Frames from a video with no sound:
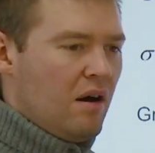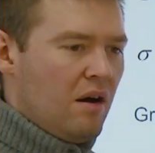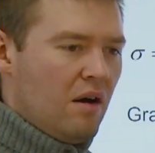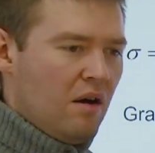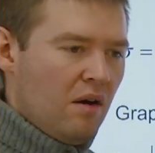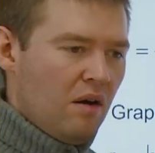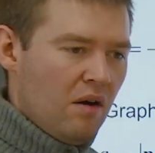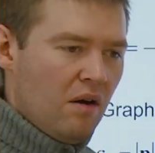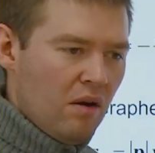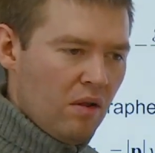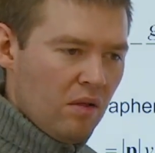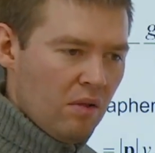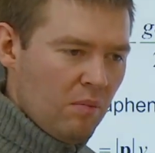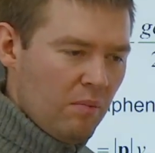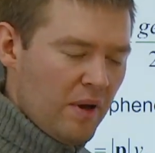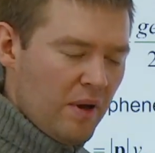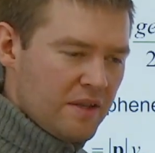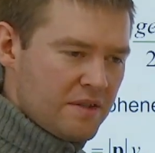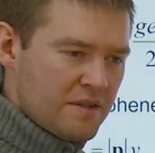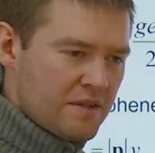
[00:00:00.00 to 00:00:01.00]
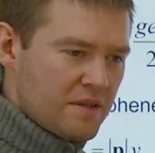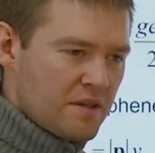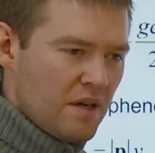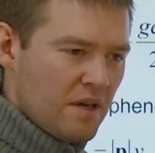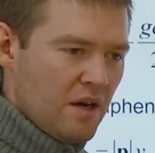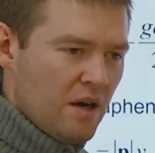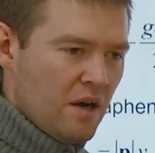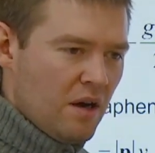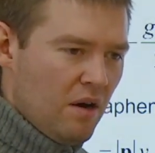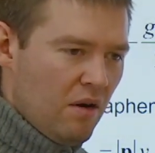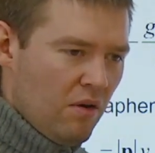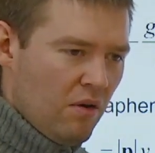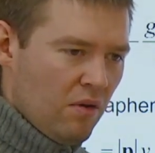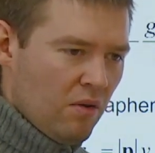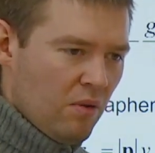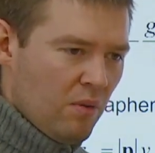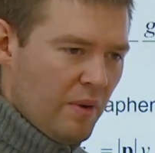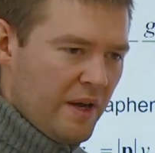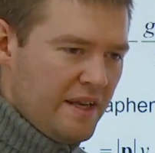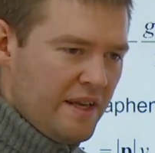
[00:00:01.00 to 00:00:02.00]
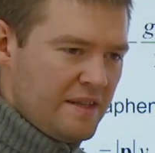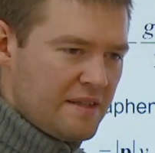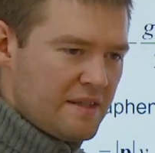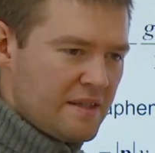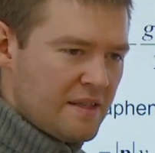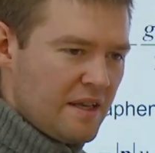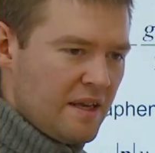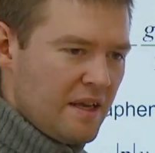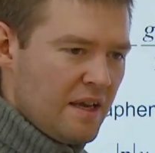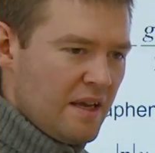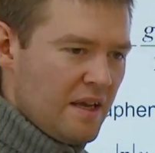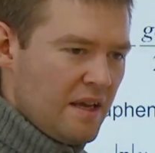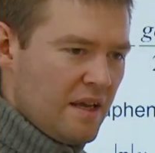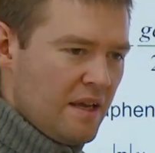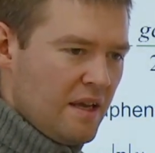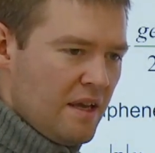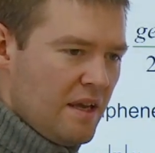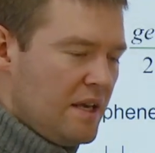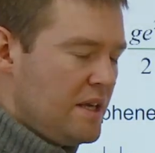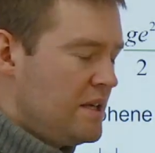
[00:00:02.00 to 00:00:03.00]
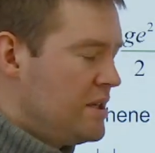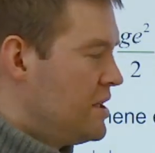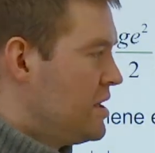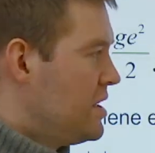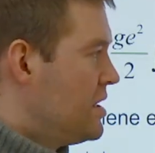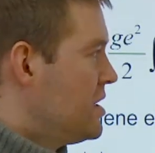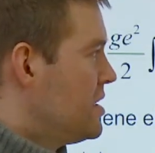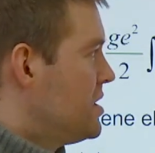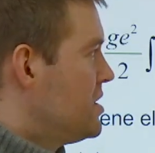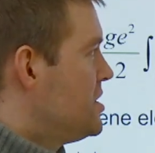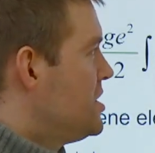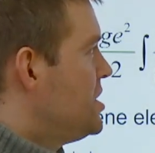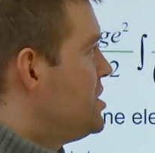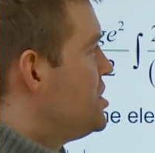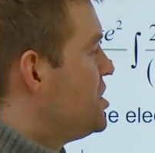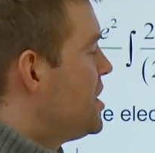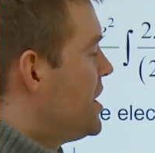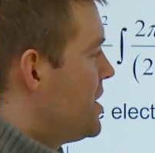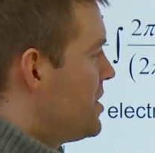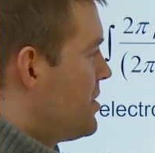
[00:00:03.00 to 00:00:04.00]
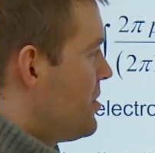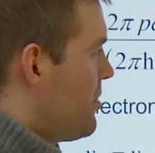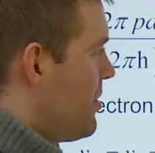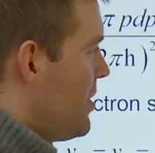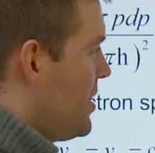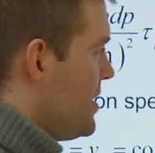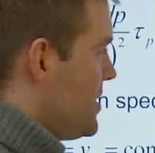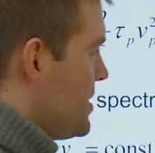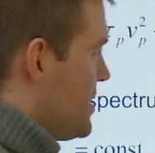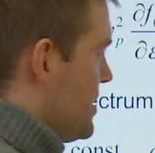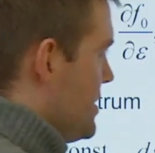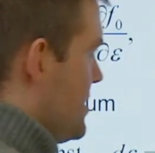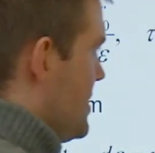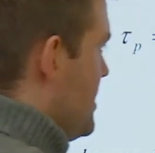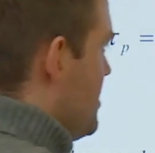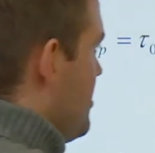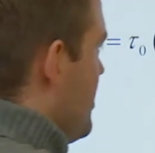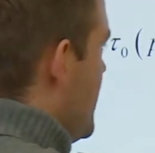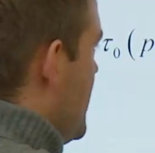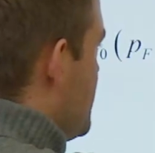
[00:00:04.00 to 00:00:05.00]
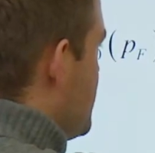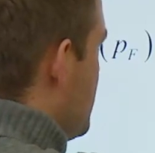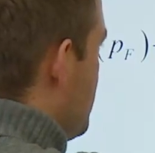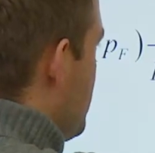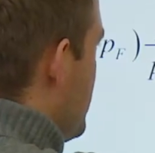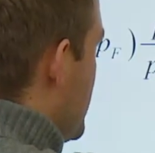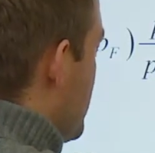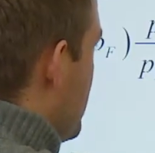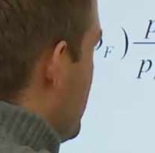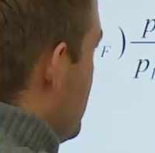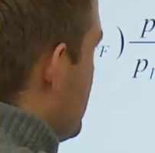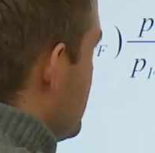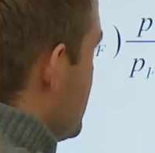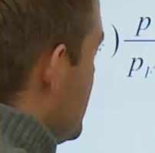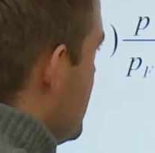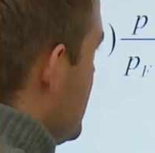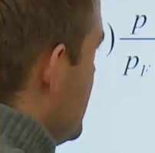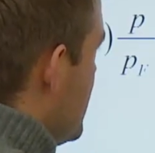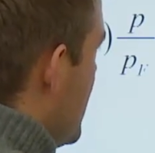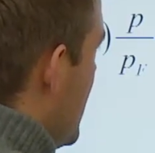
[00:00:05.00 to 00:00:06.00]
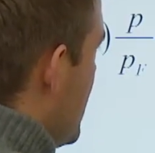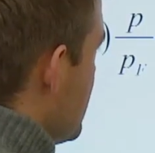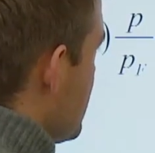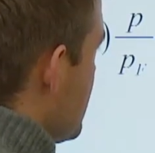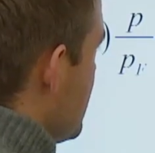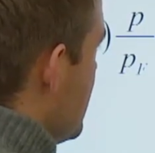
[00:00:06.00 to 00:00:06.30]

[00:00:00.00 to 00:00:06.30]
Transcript: almost always in degenerate situation because it doesn't